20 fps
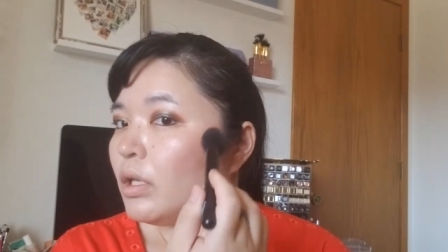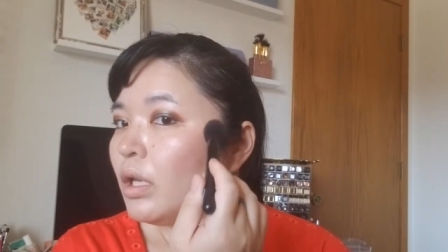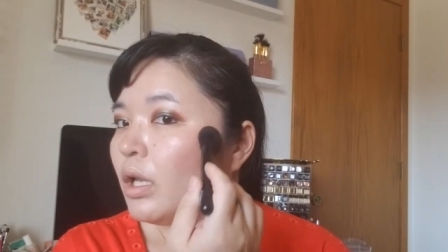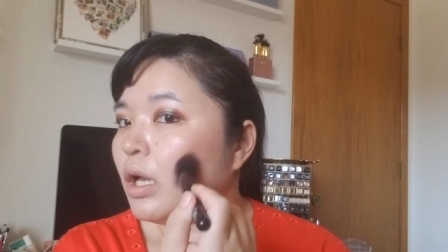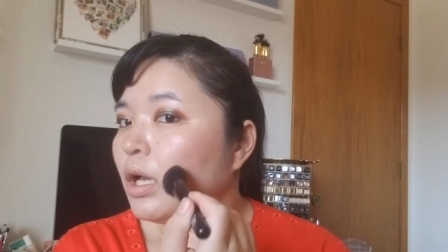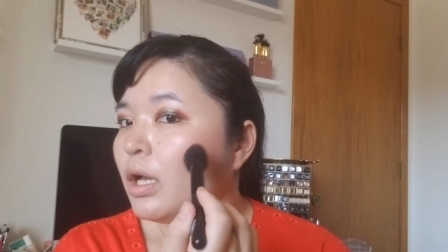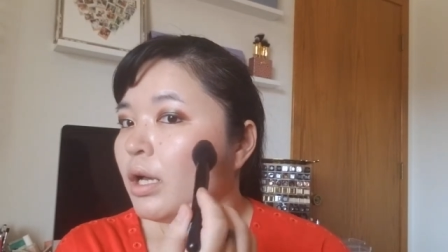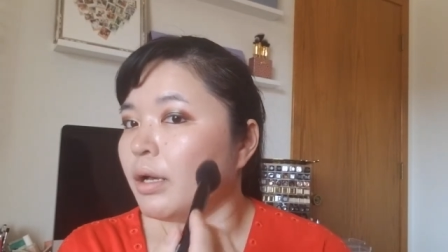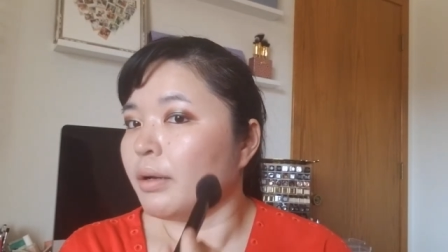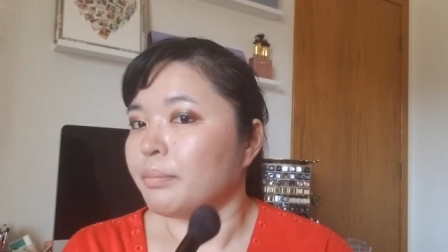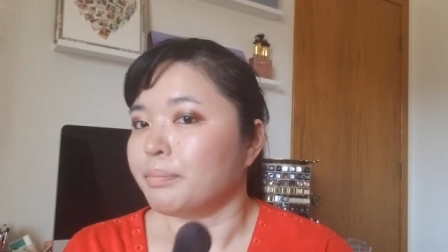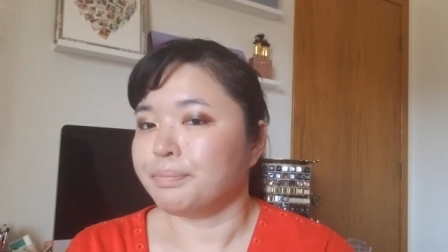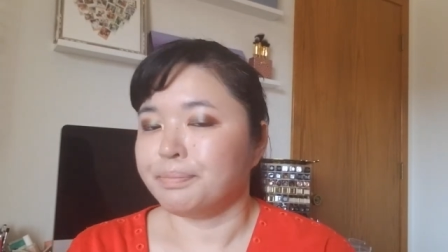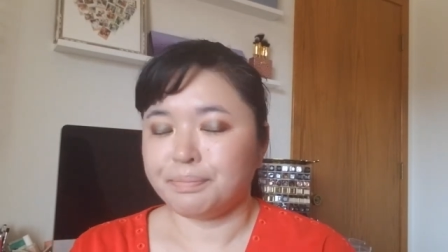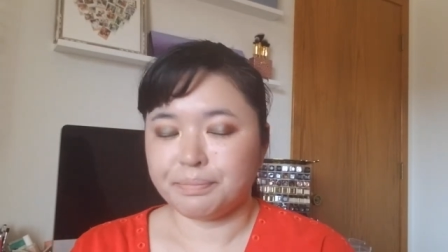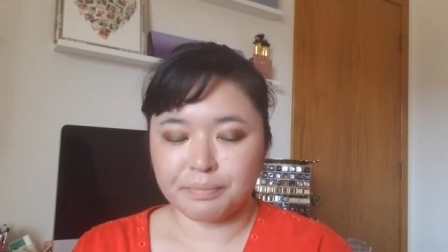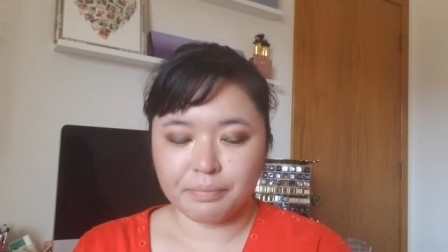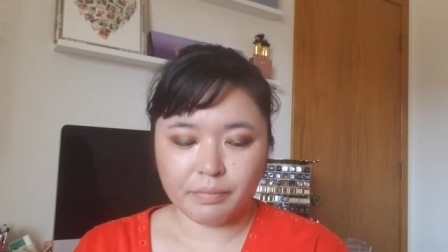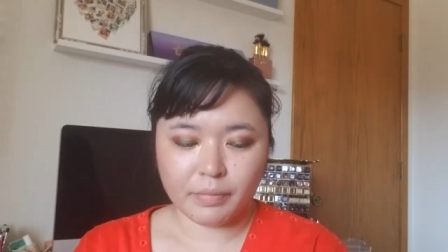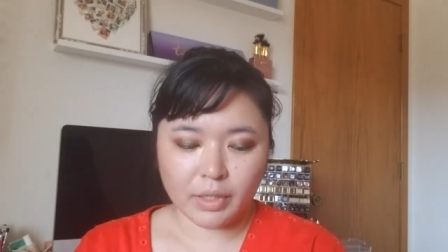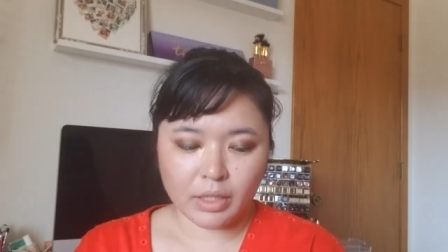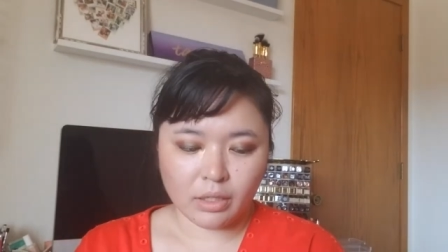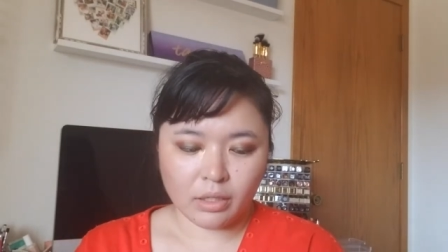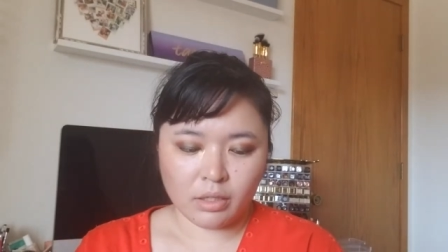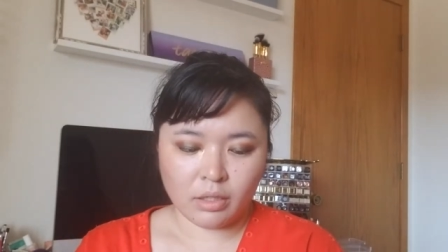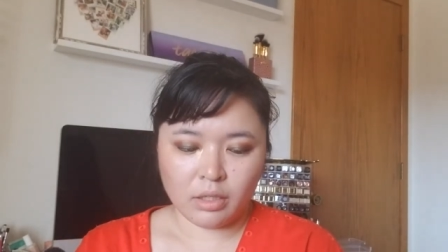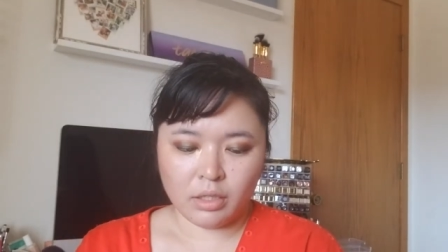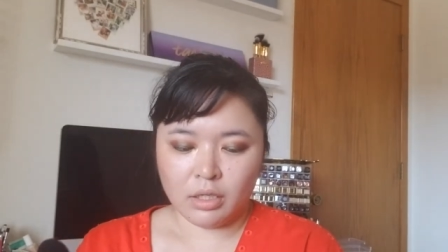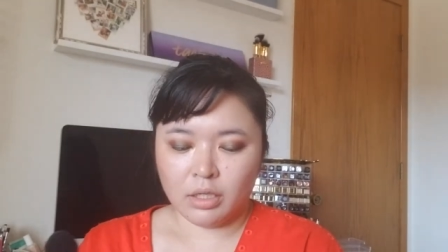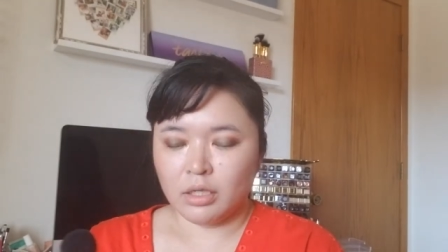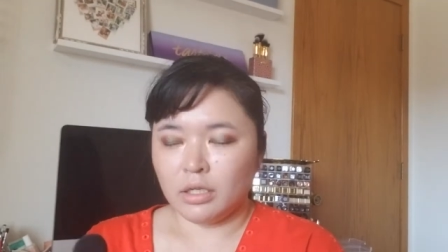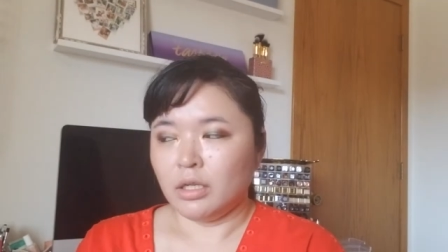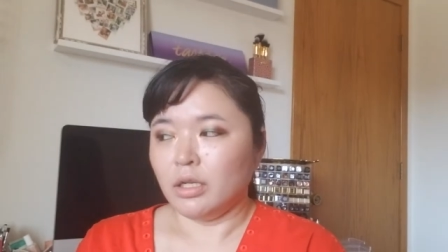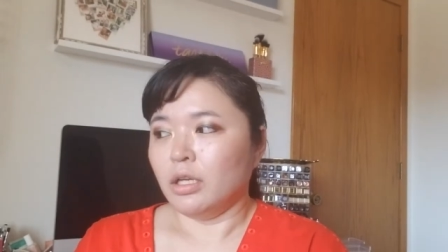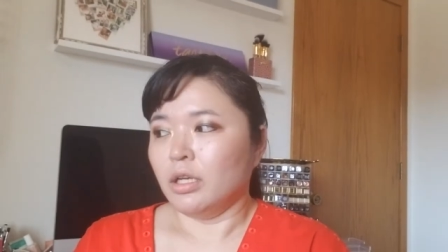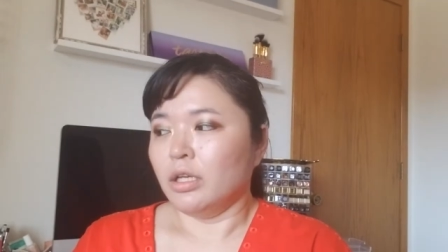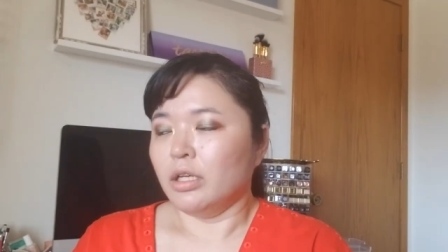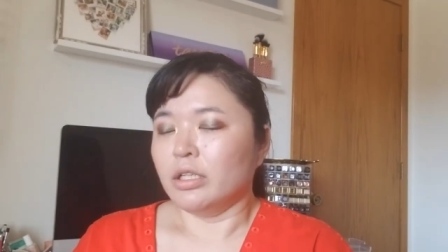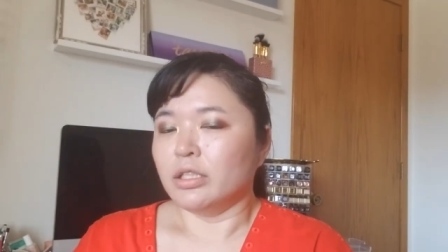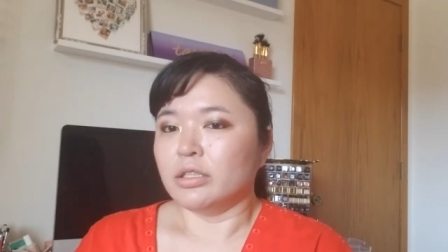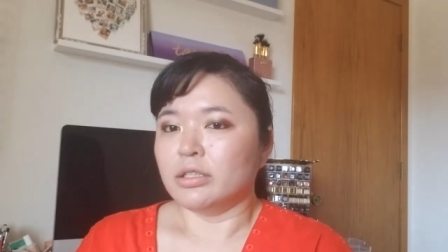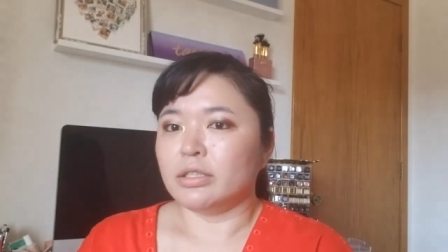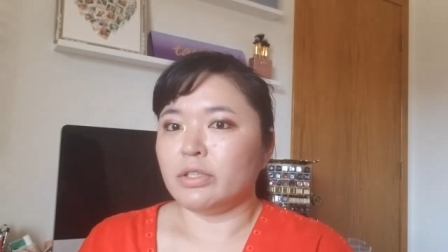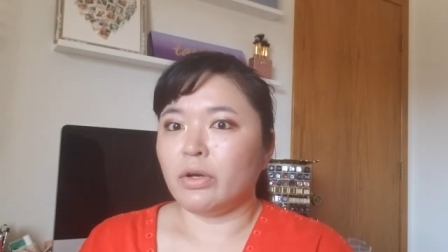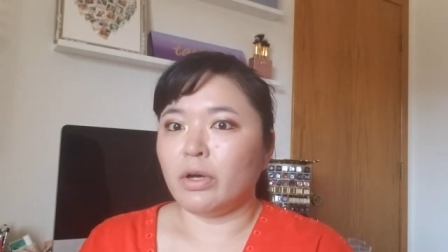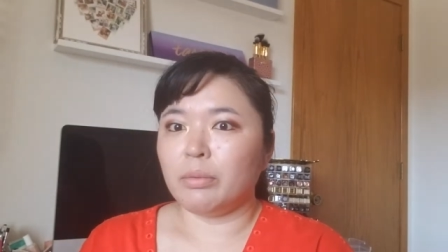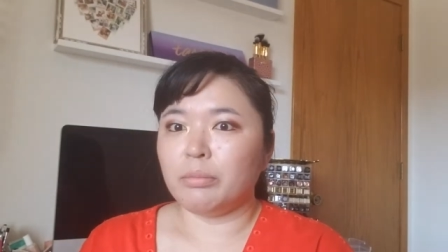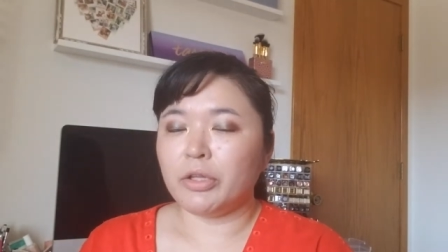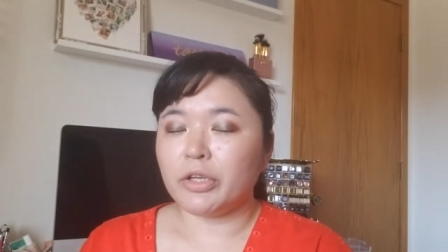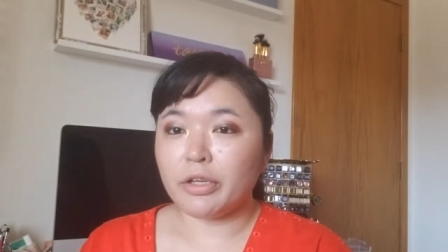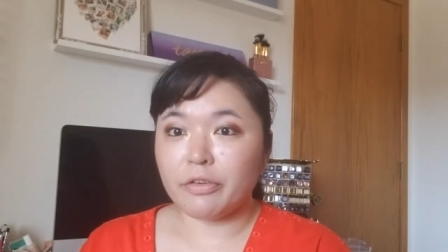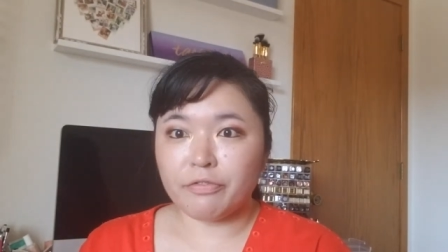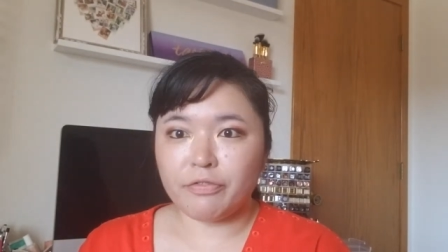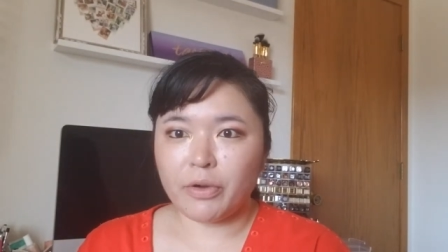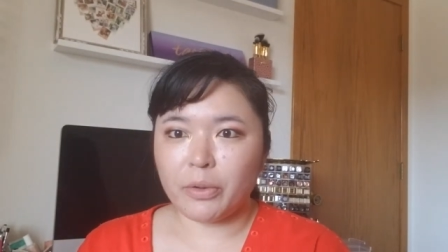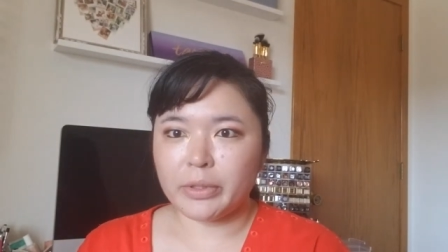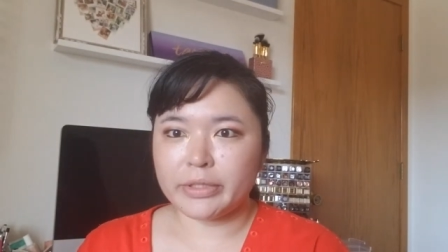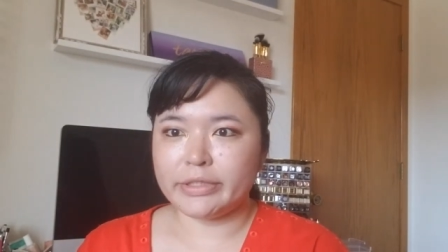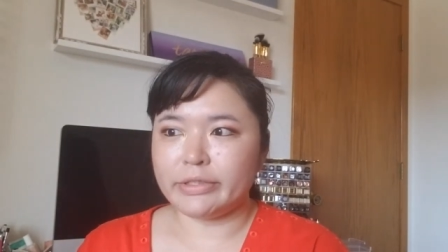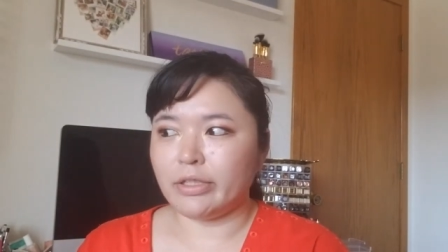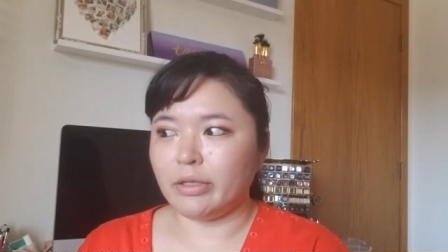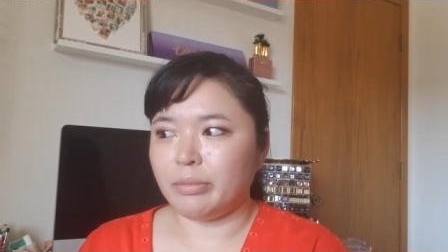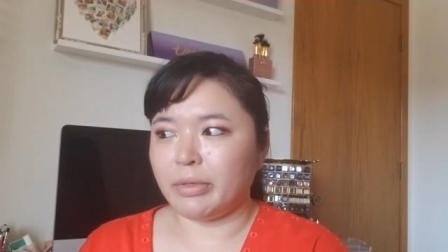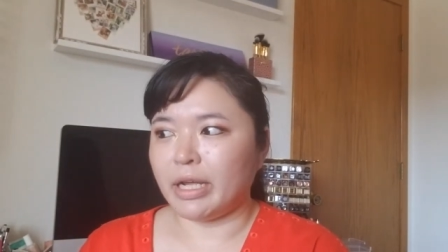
Um, so I'm looking forward to it,